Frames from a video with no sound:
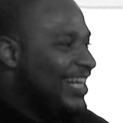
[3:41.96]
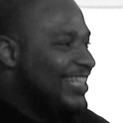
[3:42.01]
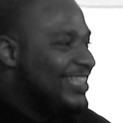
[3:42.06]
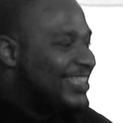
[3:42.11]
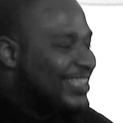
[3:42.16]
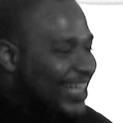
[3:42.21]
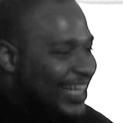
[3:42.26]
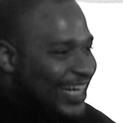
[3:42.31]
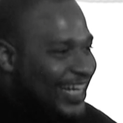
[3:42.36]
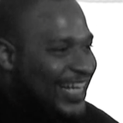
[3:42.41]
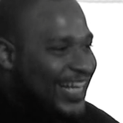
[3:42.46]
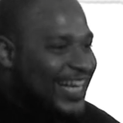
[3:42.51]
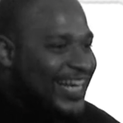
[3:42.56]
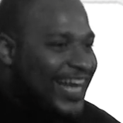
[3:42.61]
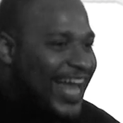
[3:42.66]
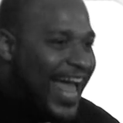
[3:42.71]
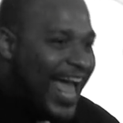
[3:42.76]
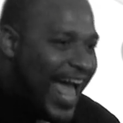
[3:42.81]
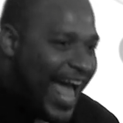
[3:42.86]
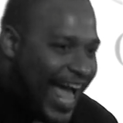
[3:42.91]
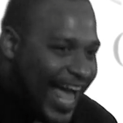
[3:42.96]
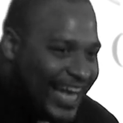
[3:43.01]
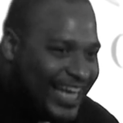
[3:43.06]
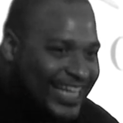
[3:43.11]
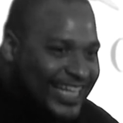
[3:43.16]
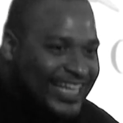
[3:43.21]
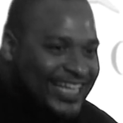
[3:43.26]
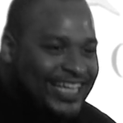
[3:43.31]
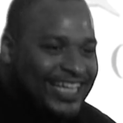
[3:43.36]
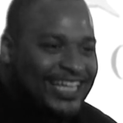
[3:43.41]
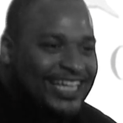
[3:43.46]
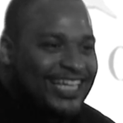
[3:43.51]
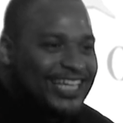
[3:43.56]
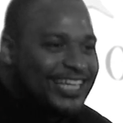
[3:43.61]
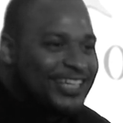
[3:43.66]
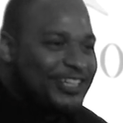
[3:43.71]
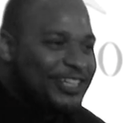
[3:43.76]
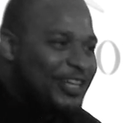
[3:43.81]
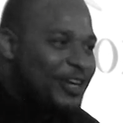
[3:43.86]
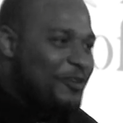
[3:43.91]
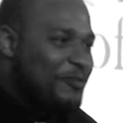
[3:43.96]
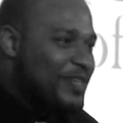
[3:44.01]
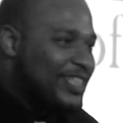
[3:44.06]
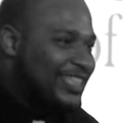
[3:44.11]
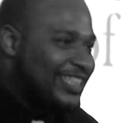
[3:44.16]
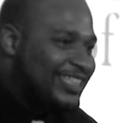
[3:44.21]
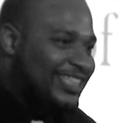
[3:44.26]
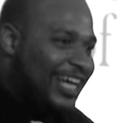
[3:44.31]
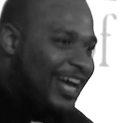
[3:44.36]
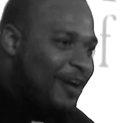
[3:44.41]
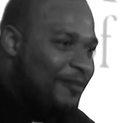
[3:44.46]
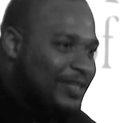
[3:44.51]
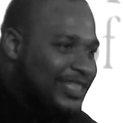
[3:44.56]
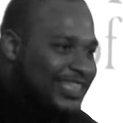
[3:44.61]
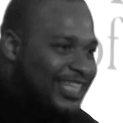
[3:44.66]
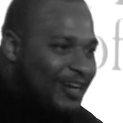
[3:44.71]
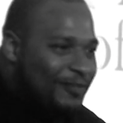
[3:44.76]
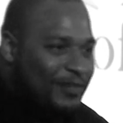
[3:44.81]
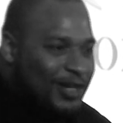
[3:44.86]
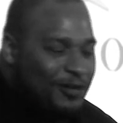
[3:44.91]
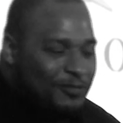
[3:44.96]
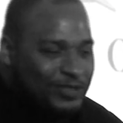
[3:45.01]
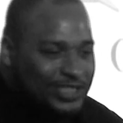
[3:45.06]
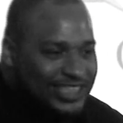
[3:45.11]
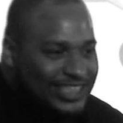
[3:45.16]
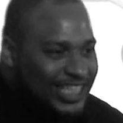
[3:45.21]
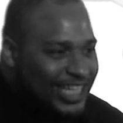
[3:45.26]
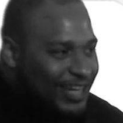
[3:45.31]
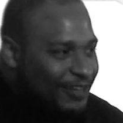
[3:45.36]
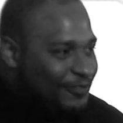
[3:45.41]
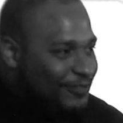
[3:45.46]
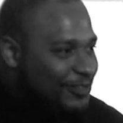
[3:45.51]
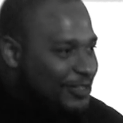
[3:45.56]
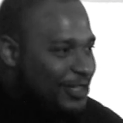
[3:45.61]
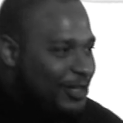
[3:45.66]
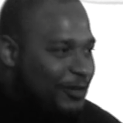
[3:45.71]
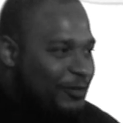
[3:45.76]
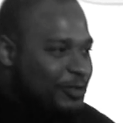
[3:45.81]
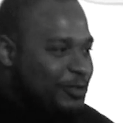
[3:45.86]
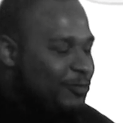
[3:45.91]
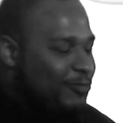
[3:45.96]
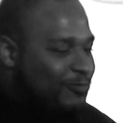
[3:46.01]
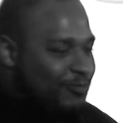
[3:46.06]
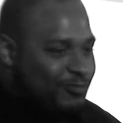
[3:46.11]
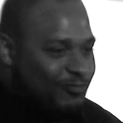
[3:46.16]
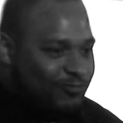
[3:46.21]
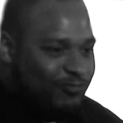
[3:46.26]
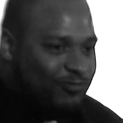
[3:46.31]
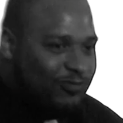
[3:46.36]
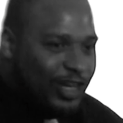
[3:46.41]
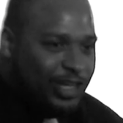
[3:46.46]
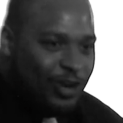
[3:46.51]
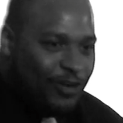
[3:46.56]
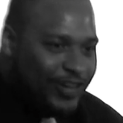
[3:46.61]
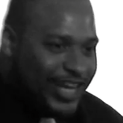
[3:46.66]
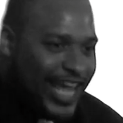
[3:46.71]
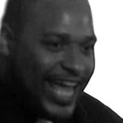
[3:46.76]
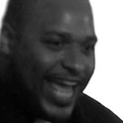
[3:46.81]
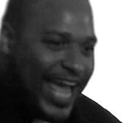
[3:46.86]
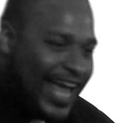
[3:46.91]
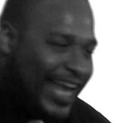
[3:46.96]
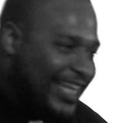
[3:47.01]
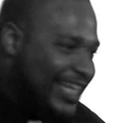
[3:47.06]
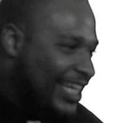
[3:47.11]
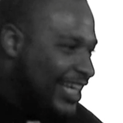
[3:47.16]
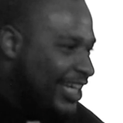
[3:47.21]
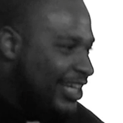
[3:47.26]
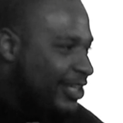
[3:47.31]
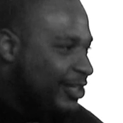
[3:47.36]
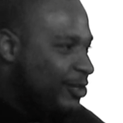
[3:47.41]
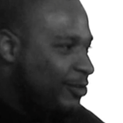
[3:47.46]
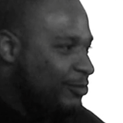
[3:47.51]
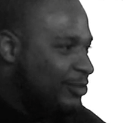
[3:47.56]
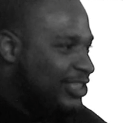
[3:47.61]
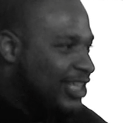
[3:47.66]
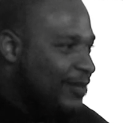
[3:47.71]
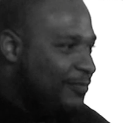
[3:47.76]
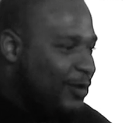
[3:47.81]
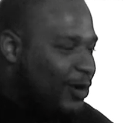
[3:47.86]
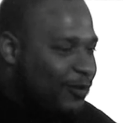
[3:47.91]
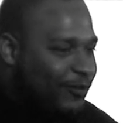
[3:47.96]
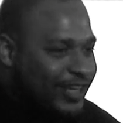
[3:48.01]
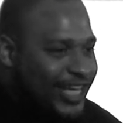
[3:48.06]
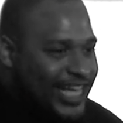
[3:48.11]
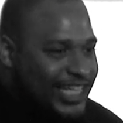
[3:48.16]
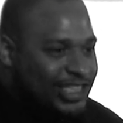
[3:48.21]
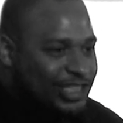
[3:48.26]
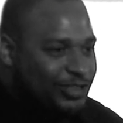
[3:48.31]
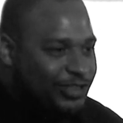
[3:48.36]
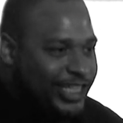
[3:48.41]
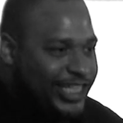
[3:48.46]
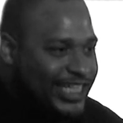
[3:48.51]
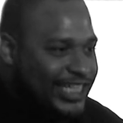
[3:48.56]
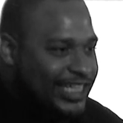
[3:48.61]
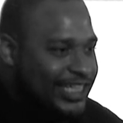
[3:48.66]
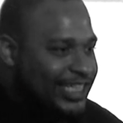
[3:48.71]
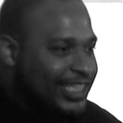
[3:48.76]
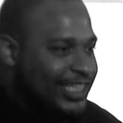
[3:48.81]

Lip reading: the city, in the alley. You know, Mr. Thomas come up with stuff, you know, you run over that alley hill, jump over that tree.